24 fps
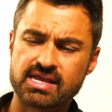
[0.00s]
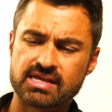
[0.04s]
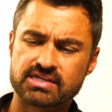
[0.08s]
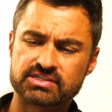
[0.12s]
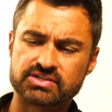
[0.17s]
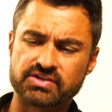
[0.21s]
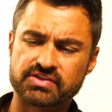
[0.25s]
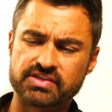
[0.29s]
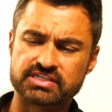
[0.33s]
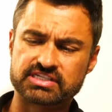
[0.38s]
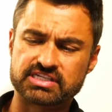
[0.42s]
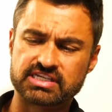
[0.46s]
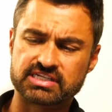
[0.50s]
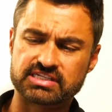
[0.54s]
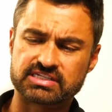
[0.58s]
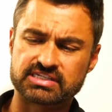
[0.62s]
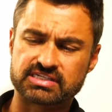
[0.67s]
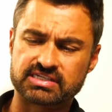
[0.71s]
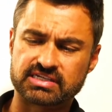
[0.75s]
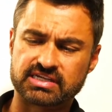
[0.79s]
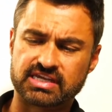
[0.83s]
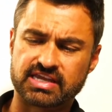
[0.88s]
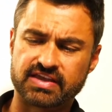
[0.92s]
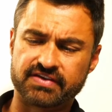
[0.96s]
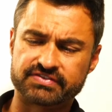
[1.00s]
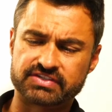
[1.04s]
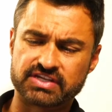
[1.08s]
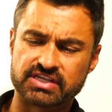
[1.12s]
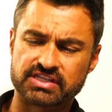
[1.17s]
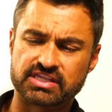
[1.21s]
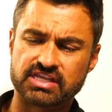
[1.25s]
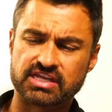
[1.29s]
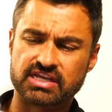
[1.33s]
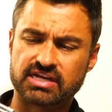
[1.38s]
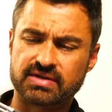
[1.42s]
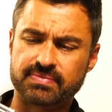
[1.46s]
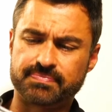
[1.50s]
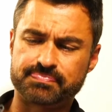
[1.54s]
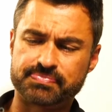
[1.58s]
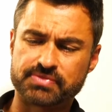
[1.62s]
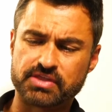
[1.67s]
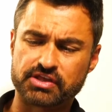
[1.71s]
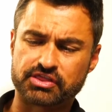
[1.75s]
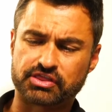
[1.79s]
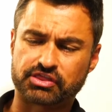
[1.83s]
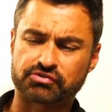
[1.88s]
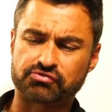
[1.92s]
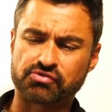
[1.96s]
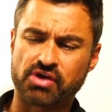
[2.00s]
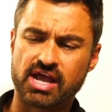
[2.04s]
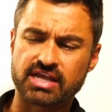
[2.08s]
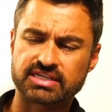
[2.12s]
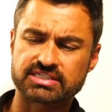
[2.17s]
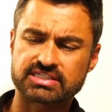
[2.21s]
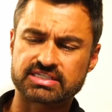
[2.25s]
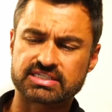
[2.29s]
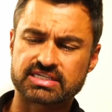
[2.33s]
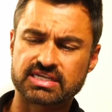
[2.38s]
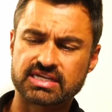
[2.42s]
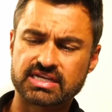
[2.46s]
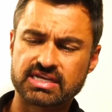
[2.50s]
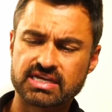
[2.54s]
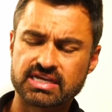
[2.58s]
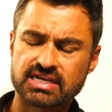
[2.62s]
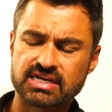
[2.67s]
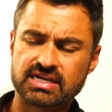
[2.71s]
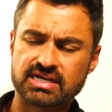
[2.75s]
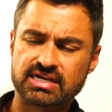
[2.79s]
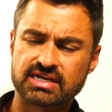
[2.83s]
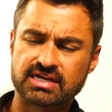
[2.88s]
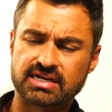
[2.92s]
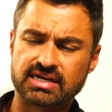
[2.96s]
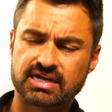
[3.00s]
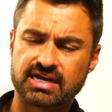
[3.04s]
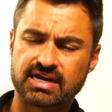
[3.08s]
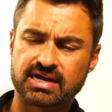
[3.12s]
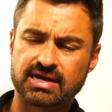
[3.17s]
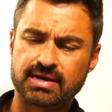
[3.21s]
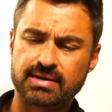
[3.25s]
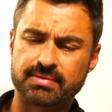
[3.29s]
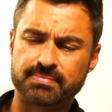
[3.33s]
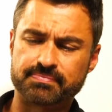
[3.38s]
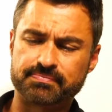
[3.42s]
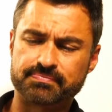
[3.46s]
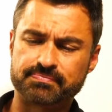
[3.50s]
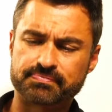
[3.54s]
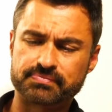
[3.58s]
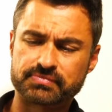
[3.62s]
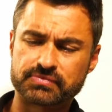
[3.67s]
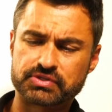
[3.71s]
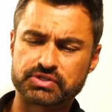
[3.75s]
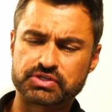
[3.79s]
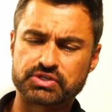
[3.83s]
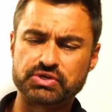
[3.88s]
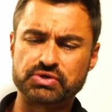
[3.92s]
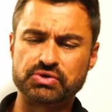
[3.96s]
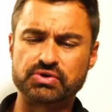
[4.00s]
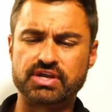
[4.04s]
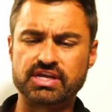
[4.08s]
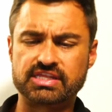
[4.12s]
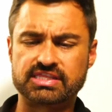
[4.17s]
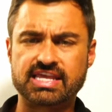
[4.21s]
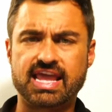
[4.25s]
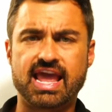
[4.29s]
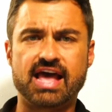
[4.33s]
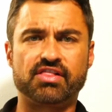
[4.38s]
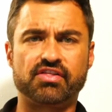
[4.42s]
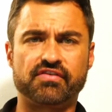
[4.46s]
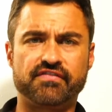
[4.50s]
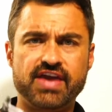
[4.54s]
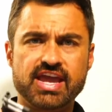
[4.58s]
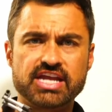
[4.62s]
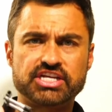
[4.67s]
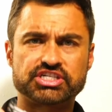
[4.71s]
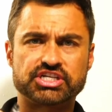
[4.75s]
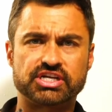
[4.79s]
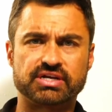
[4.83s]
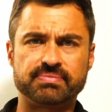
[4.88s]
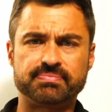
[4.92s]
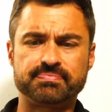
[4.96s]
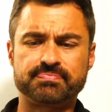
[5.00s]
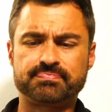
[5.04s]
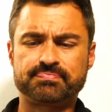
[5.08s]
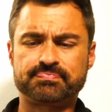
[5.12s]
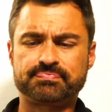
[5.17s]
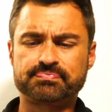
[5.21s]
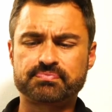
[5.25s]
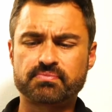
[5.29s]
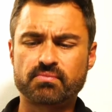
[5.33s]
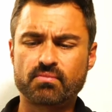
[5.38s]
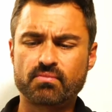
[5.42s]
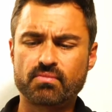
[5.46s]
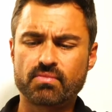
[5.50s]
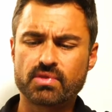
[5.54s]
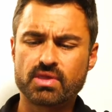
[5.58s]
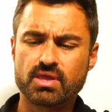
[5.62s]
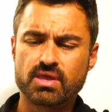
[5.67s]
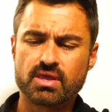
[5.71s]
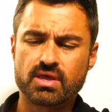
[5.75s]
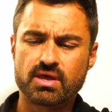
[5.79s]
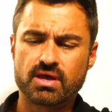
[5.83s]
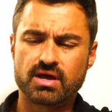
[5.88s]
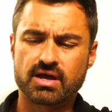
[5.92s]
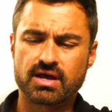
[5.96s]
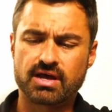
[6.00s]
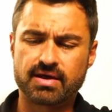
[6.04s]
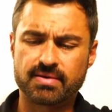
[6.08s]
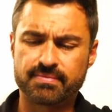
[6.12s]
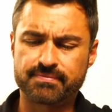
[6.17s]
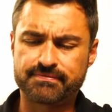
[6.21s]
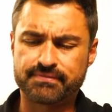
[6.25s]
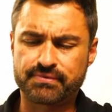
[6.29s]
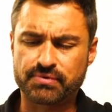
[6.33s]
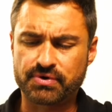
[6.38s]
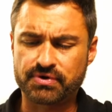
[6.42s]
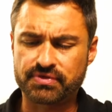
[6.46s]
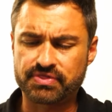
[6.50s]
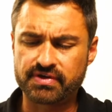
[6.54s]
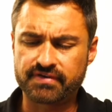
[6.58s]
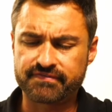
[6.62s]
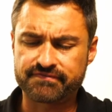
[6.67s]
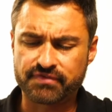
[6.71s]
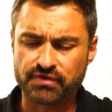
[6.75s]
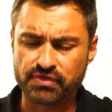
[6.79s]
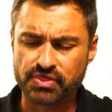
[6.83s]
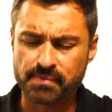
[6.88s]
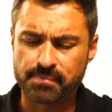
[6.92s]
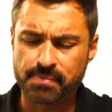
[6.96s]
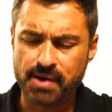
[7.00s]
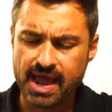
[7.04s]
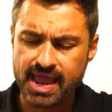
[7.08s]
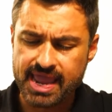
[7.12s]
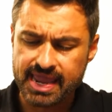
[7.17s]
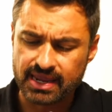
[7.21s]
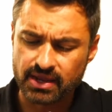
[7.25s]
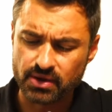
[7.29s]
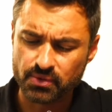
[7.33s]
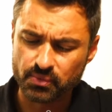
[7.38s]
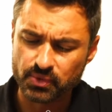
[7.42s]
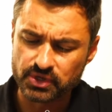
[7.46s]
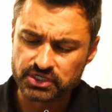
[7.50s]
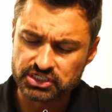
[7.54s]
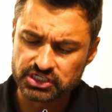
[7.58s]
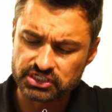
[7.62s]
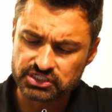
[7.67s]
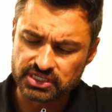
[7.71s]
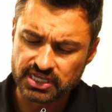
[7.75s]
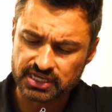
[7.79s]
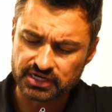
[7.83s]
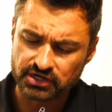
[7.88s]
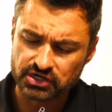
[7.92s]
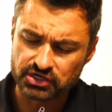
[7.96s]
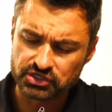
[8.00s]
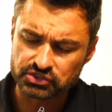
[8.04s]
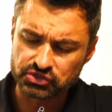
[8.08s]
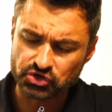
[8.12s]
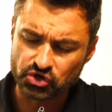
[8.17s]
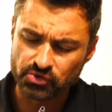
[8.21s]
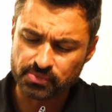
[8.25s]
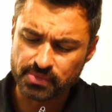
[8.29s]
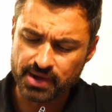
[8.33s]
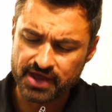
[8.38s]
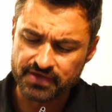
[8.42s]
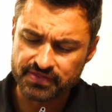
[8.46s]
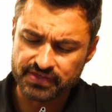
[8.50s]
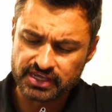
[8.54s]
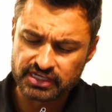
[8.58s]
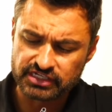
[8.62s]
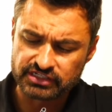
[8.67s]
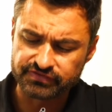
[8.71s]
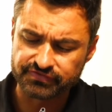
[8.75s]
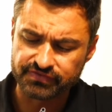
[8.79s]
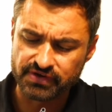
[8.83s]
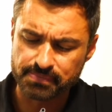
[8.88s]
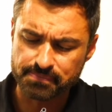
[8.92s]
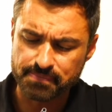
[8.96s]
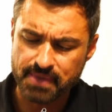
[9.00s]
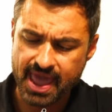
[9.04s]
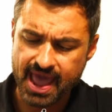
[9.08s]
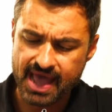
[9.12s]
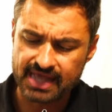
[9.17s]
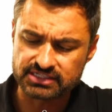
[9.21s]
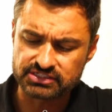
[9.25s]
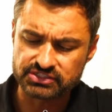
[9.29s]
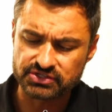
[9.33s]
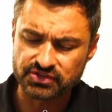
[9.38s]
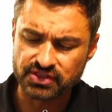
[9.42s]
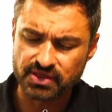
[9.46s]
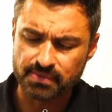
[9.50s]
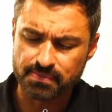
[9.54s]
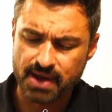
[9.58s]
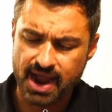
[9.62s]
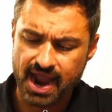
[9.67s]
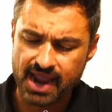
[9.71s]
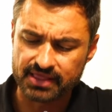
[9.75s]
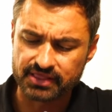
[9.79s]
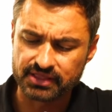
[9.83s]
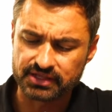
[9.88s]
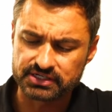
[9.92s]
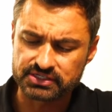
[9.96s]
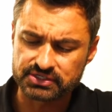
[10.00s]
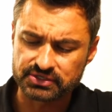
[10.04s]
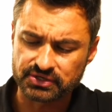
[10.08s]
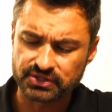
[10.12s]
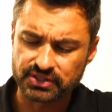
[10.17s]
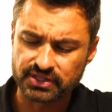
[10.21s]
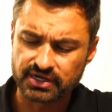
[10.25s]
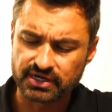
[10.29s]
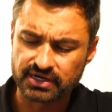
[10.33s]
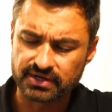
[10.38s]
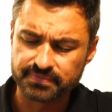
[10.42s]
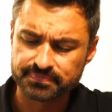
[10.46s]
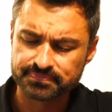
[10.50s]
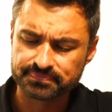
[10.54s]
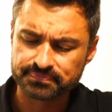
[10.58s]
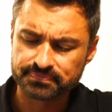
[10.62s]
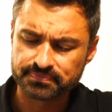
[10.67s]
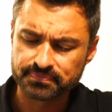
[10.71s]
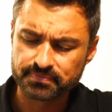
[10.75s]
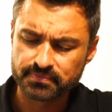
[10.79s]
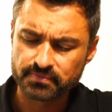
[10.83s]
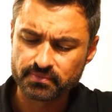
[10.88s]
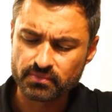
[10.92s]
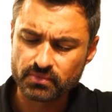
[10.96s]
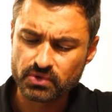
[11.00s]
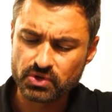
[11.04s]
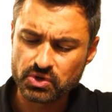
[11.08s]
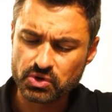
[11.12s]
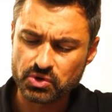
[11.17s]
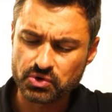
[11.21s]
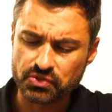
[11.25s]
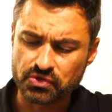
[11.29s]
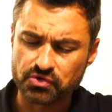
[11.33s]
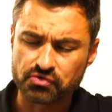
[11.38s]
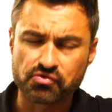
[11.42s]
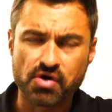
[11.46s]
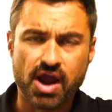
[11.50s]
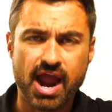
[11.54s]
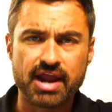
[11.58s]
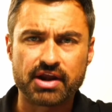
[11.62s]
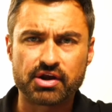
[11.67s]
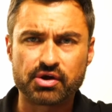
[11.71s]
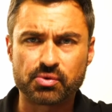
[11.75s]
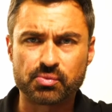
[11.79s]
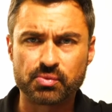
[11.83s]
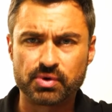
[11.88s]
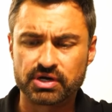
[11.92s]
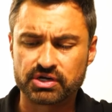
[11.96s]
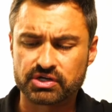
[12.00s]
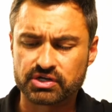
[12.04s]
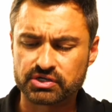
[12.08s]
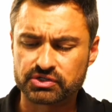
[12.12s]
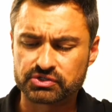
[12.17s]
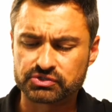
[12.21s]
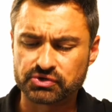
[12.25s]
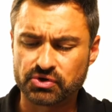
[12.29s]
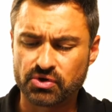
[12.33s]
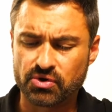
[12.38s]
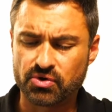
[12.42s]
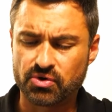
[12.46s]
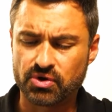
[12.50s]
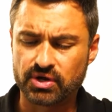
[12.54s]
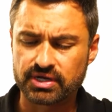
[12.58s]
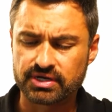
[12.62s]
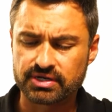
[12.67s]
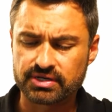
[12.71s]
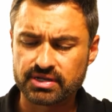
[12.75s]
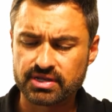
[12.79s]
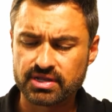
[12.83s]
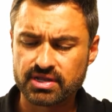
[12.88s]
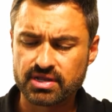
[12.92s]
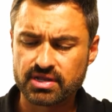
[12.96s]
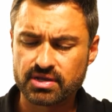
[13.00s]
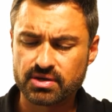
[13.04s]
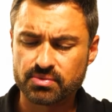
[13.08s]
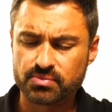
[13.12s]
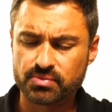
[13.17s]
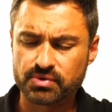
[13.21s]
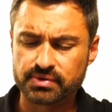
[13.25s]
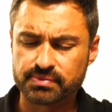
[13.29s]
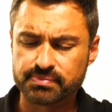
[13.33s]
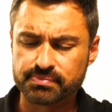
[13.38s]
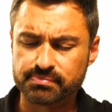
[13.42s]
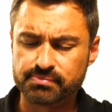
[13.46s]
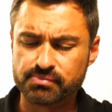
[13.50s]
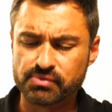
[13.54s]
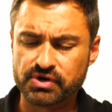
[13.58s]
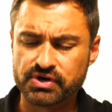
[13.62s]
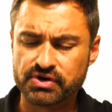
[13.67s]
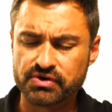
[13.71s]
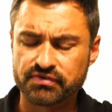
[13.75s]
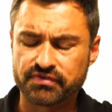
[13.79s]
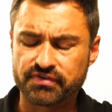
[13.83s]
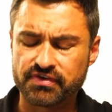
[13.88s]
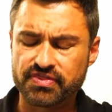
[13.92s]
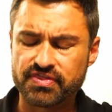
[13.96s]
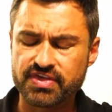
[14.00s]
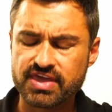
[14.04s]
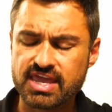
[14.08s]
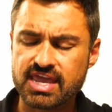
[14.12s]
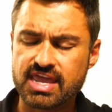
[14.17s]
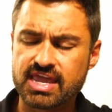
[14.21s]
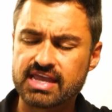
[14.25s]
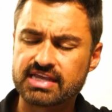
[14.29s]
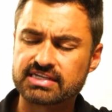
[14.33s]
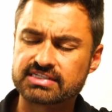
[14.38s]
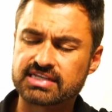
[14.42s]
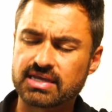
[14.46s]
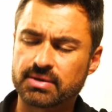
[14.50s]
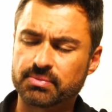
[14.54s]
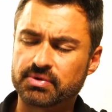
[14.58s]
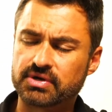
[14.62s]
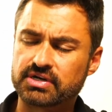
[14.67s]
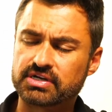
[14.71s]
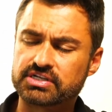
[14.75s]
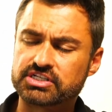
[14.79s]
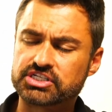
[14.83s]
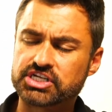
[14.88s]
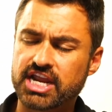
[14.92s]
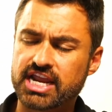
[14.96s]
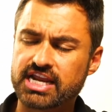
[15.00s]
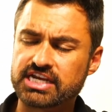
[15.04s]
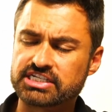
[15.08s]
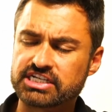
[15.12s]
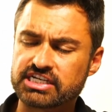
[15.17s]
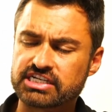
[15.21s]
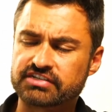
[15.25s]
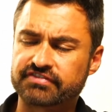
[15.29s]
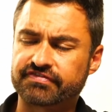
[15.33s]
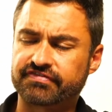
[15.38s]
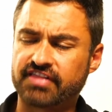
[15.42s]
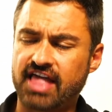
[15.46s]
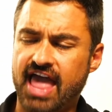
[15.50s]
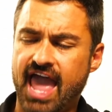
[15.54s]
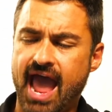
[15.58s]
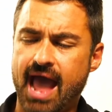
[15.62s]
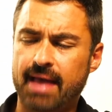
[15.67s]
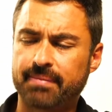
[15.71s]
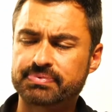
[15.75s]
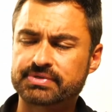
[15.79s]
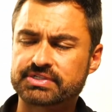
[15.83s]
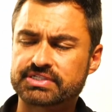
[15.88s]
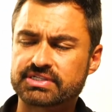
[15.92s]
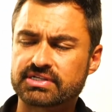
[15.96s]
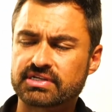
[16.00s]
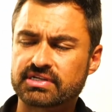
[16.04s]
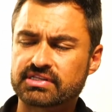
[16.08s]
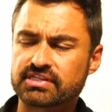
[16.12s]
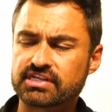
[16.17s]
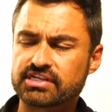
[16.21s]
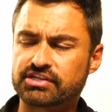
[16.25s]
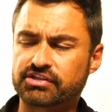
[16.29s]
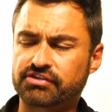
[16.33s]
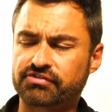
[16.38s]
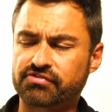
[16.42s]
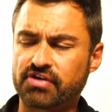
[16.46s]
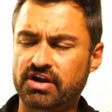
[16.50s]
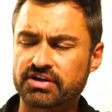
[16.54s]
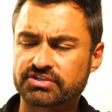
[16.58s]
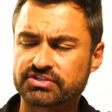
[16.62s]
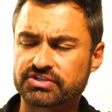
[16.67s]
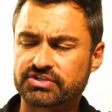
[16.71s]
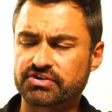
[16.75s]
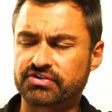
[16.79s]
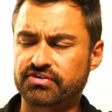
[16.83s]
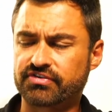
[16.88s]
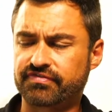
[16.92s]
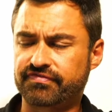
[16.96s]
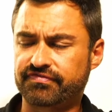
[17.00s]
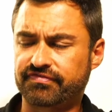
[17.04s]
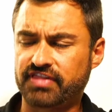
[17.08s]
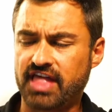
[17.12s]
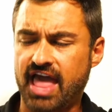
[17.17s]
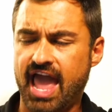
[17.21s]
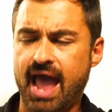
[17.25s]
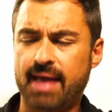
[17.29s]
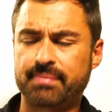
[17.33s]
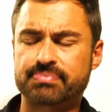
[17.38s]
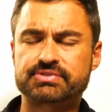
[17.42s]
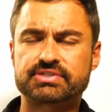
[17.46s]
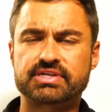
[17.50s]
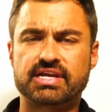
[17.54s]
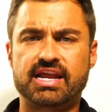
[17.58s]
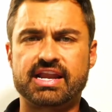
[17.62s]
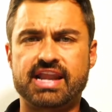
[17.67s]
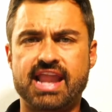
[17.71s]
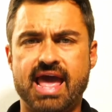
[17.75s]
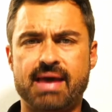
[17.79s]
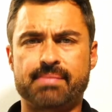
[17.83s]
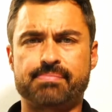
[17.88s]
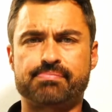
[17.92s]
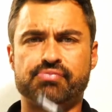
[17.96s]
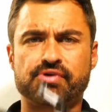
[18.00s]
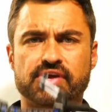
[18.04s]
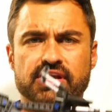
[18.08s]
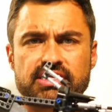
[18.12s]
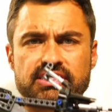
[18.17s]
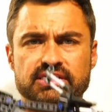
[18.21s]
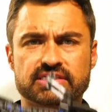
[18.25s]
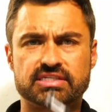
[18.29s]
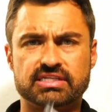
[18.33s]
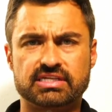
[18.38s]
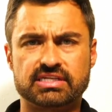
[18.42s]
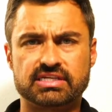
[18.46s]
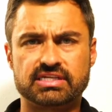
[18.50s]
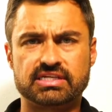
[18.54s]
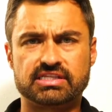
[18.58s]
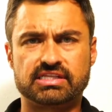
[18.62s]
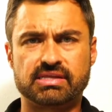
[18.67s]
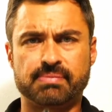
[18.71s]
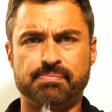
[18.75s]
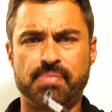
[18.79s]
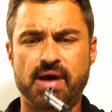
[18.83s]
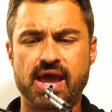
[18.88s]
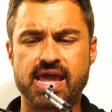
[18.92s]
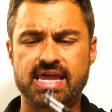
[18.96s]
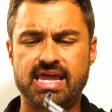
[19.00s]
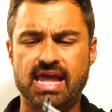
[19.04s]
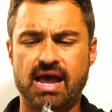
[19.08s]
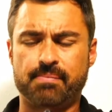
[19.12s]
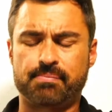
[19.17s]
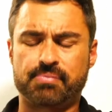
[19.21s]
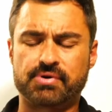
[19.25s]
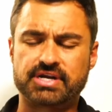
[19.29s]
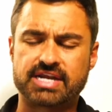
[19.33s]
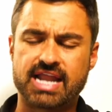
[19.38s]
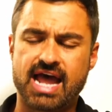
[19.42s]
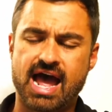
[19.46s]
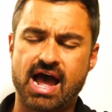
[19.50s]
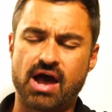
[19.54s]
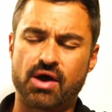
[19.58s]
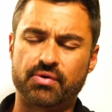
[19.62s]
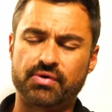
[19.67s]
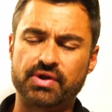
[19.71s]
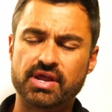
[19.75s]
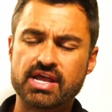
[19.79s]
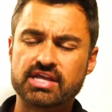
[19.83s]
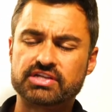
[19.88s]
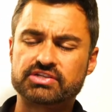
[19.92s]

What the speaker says: So this gives it the thrust to get the elevation for the bike, which is then controlled by these foot pads. So the pilot or the rider would control it, would maneuver these, that would change these flaps, these thruster flaps, and that brings the bike up and down.